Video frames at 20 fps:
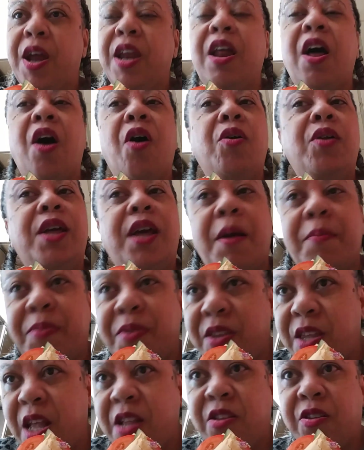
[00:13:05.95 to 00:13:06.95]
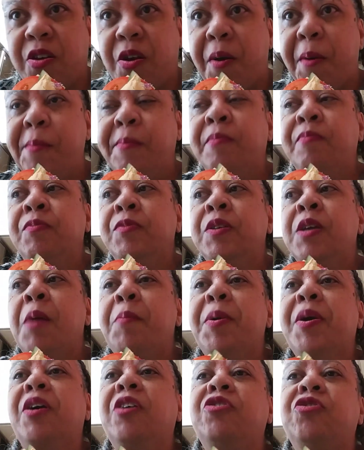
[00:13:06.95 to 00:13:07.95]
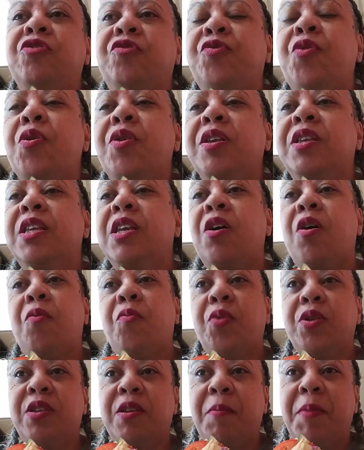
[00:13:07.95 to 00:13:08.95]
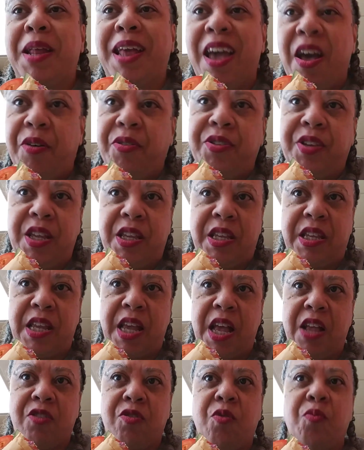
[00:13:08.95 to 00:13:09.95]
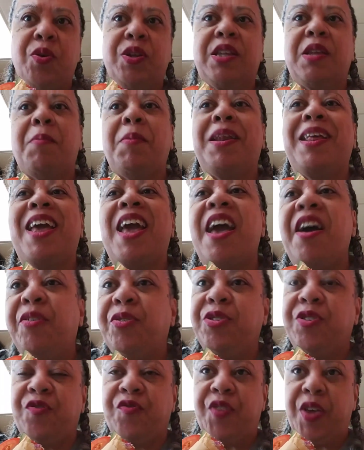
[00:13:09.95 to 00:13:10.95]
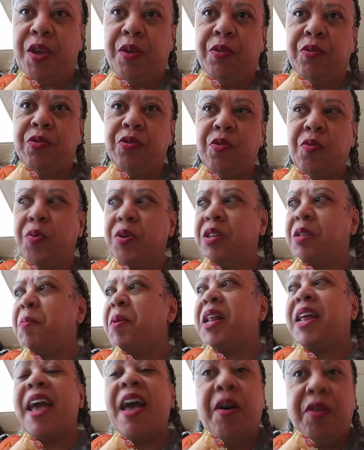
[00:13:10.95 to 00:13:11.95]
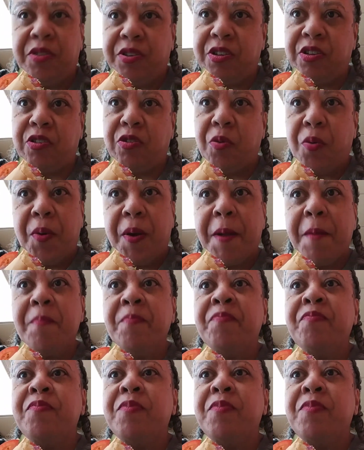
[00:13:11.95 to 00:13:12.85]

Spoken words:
It only upsets her, because you're focusing on what somebody else has said, or what somebody else feels, or what somebody else is doing,